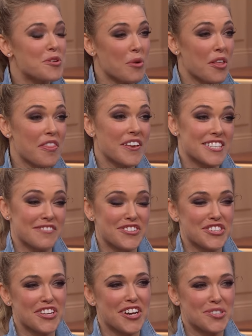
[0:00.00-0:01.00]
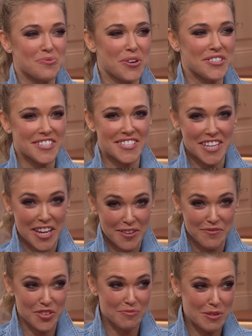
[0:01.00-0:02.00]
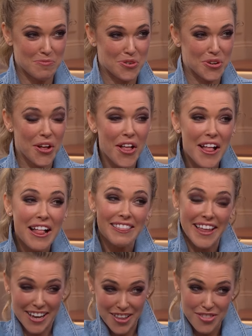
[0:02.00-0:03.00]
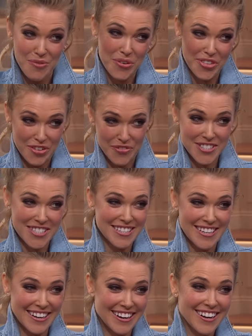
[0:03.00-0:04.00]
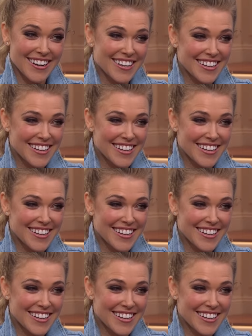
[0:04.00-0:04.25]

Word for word: And one of the things I visualized was a stadium full of people, like, throwing their fists in the air.